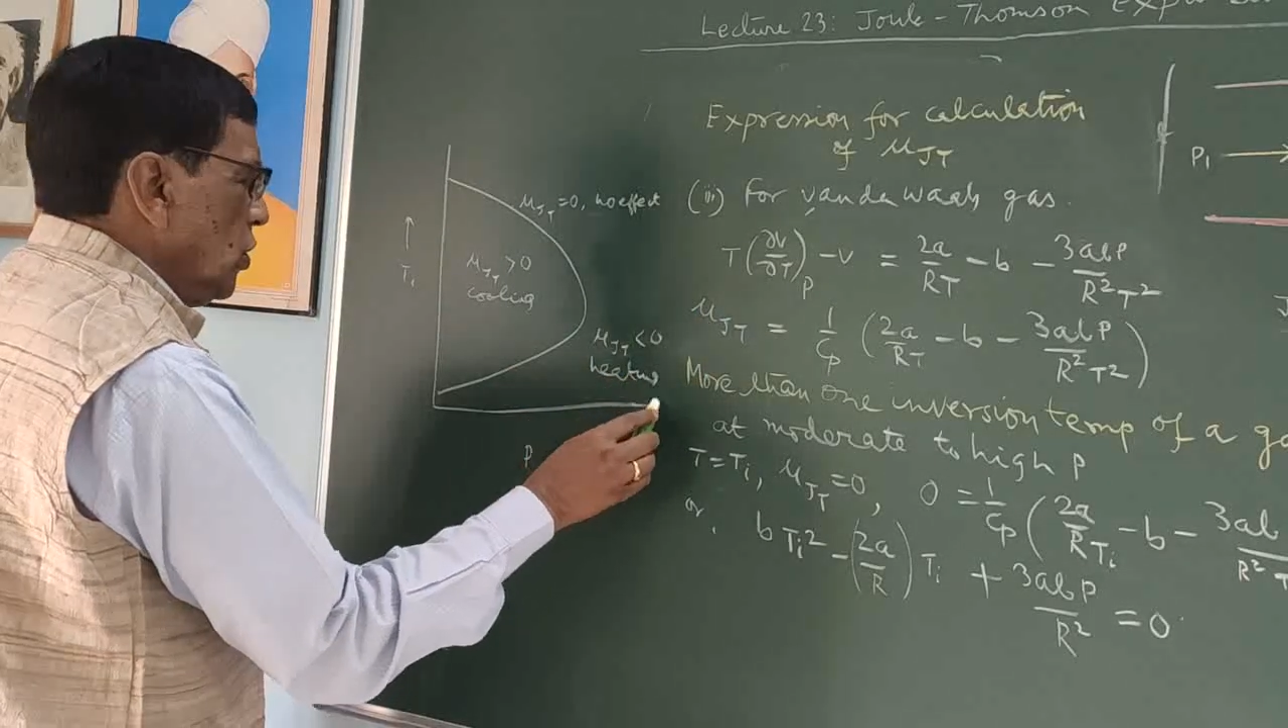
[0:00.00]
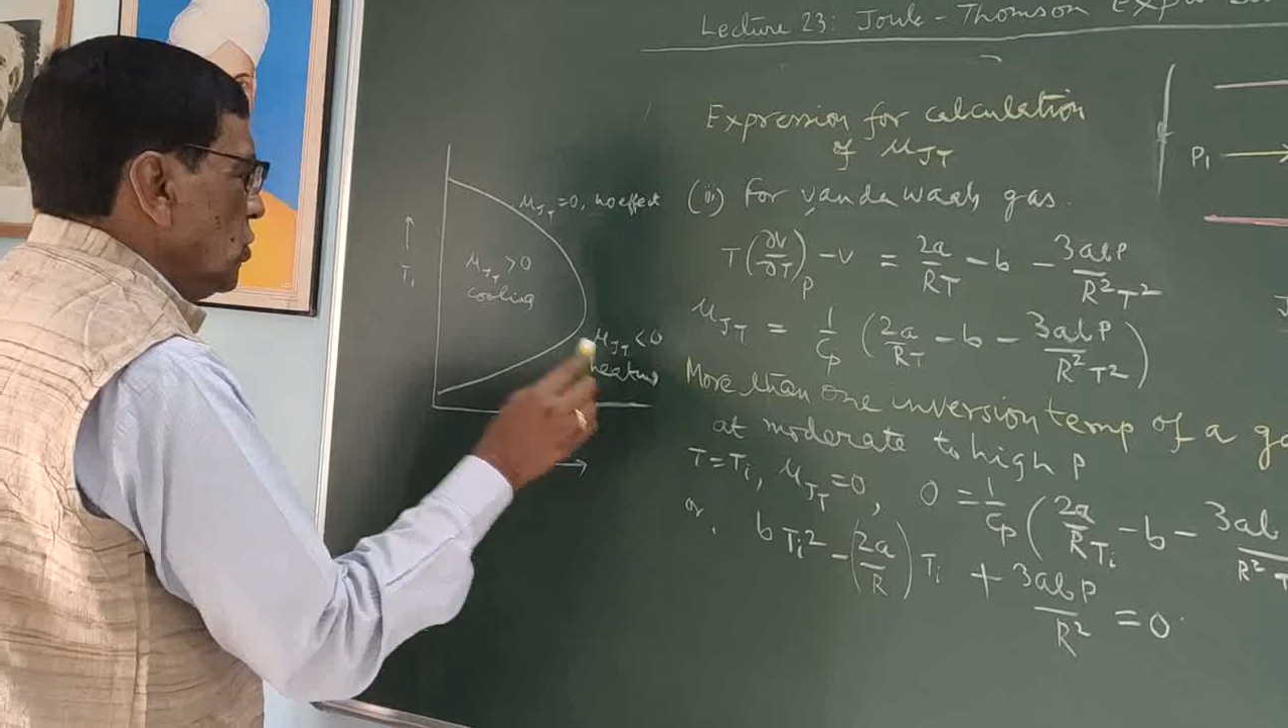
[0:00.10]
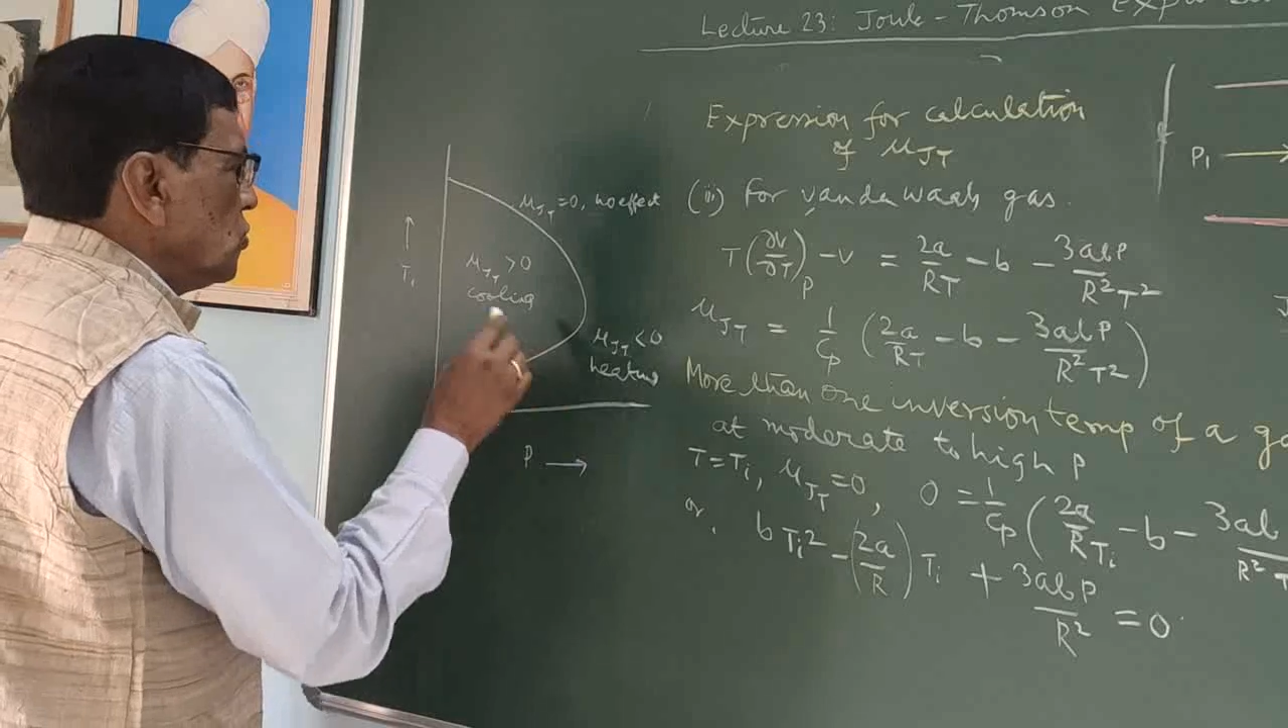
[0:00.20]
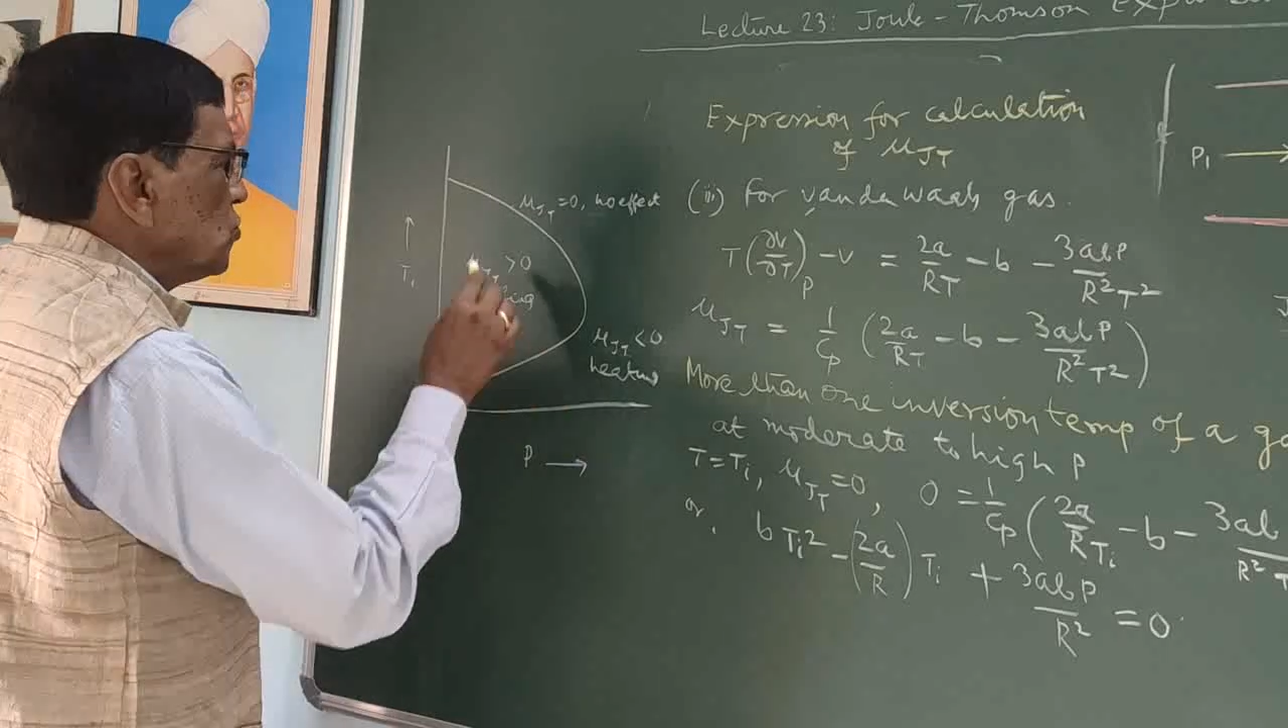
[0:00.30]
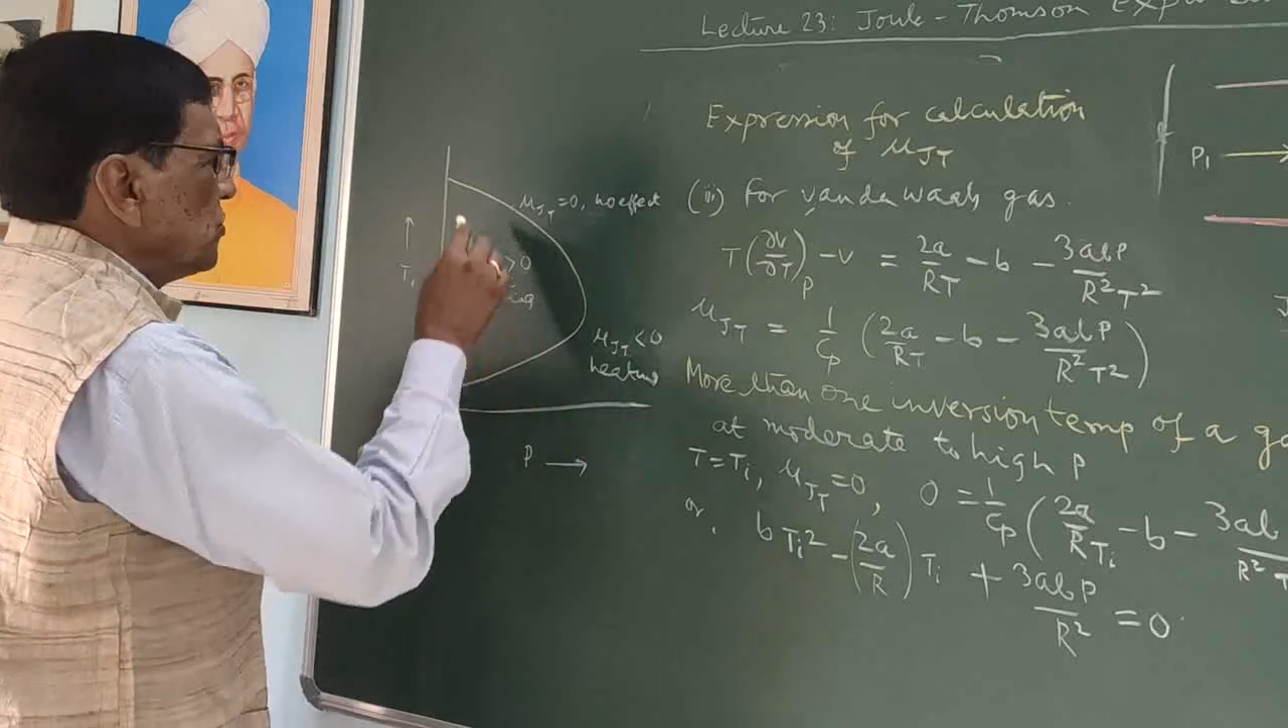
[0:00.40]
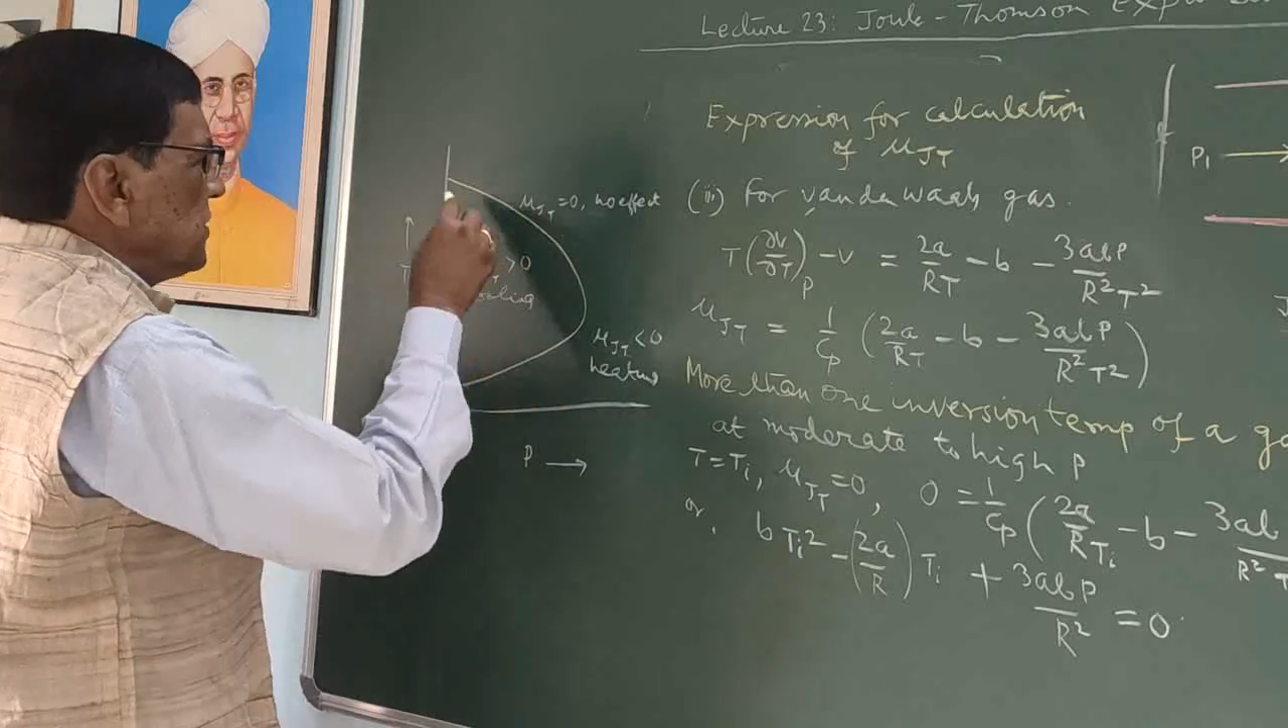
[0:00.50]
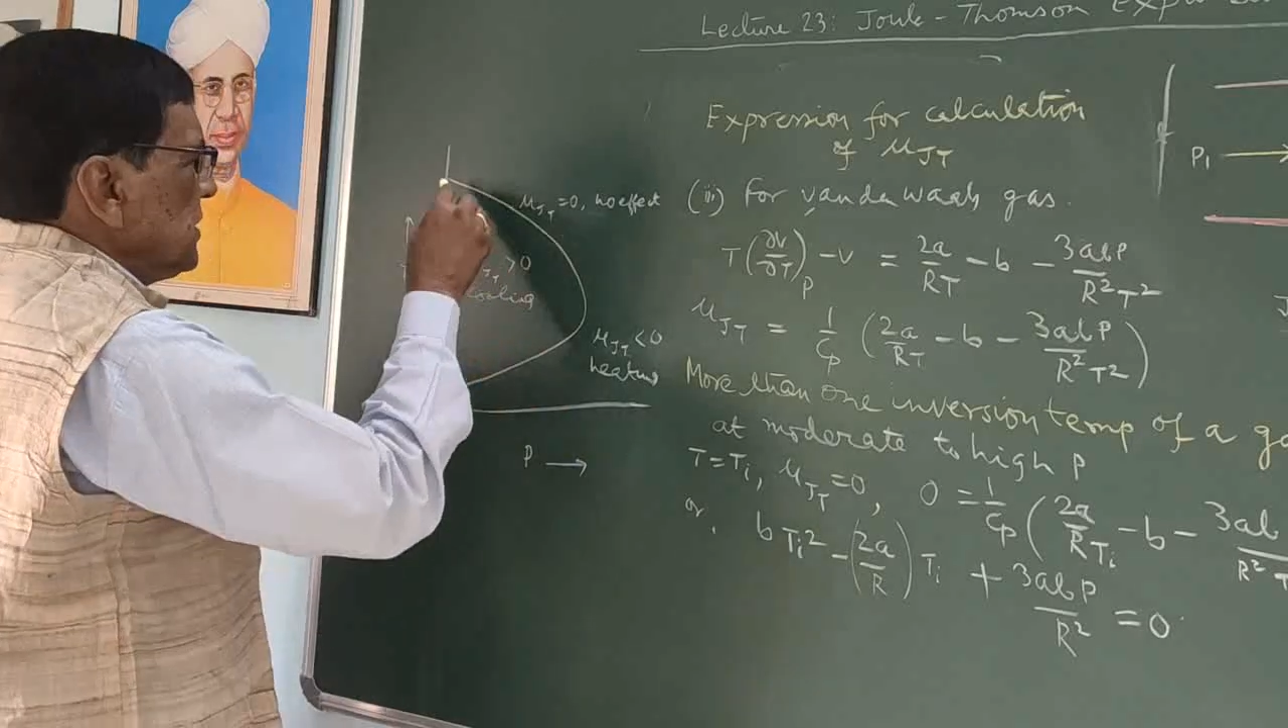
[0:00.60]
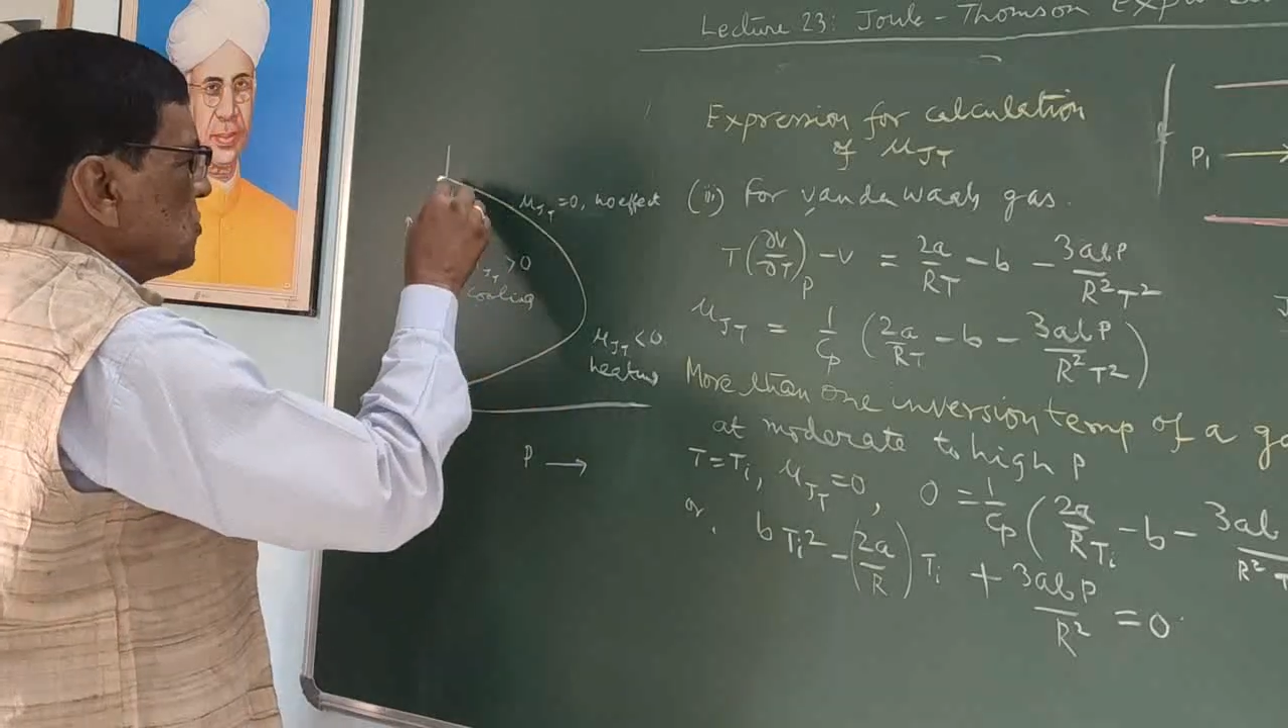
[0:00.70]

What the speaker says: So this